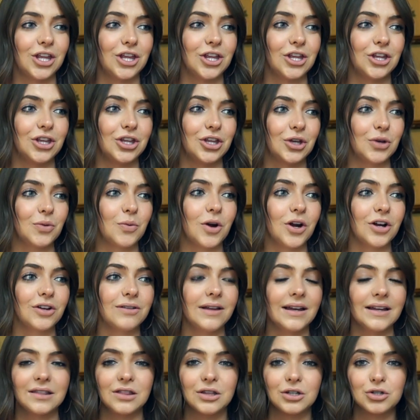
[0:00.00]
You are
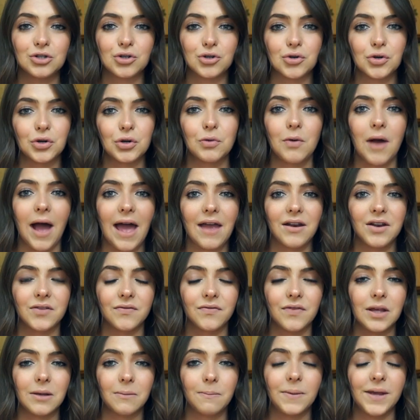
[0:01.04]
like the true
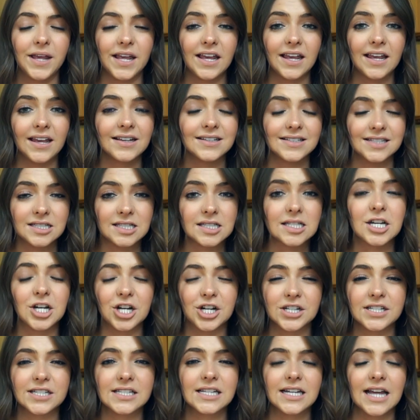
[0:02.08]
MVP.
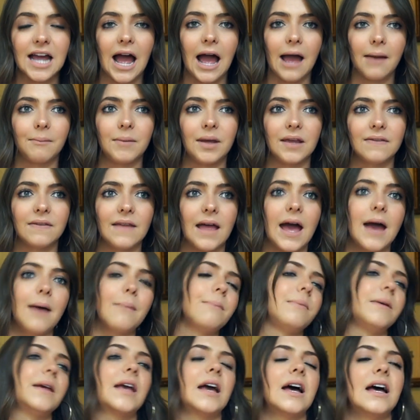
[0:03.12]
Seriously, I mean that,
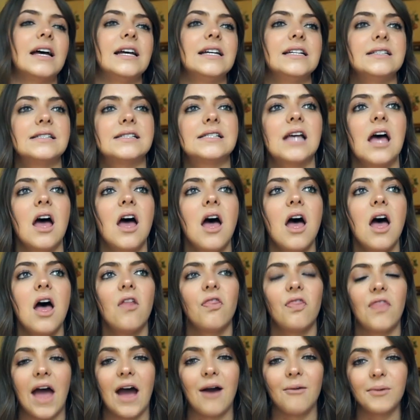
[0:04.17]
because
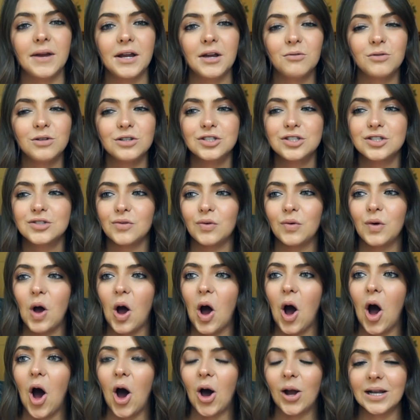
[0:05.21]
that week was
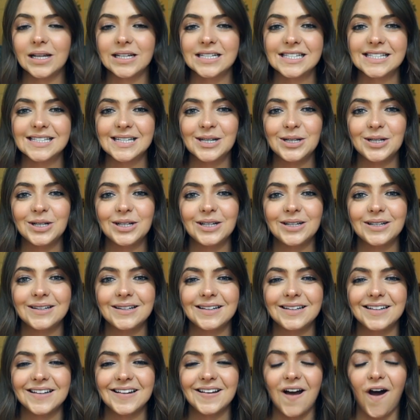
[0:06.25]
honestly
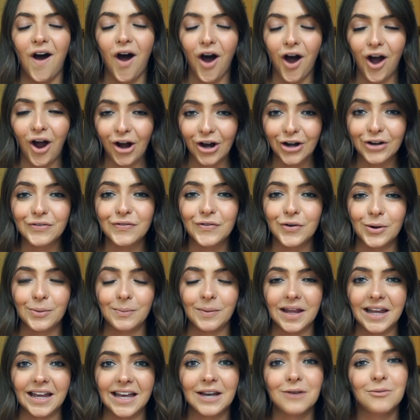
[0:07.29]
hard for
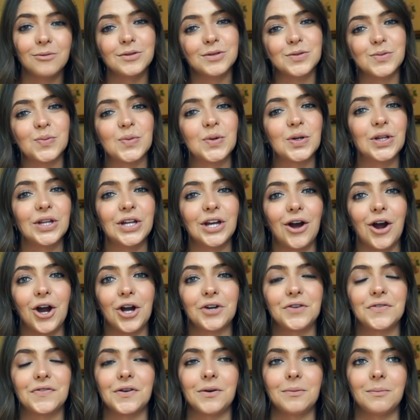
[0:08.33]
me. It was really
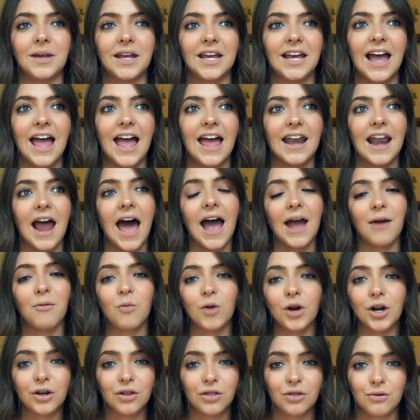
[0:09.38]
hard for me, and I
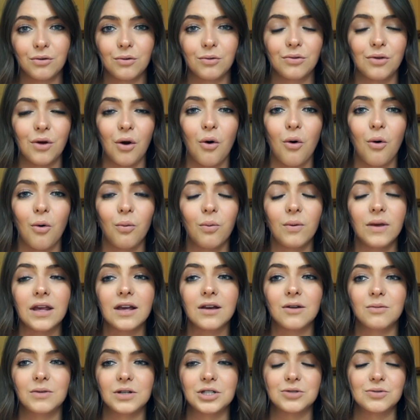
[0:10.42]
worked through the whole
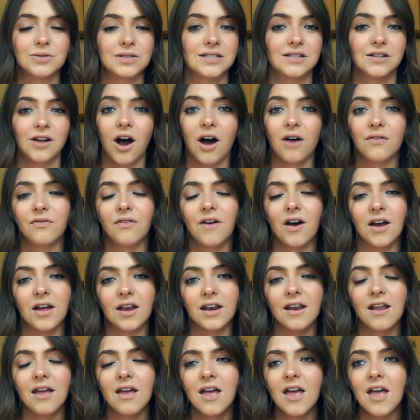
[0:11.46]
week, which was not
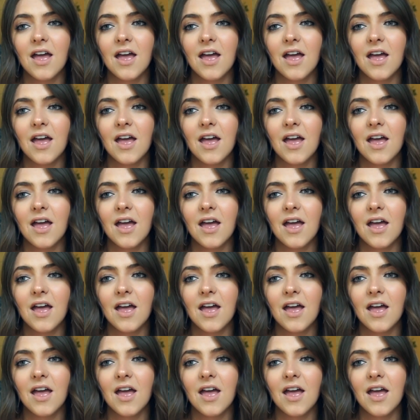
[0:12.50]
fun.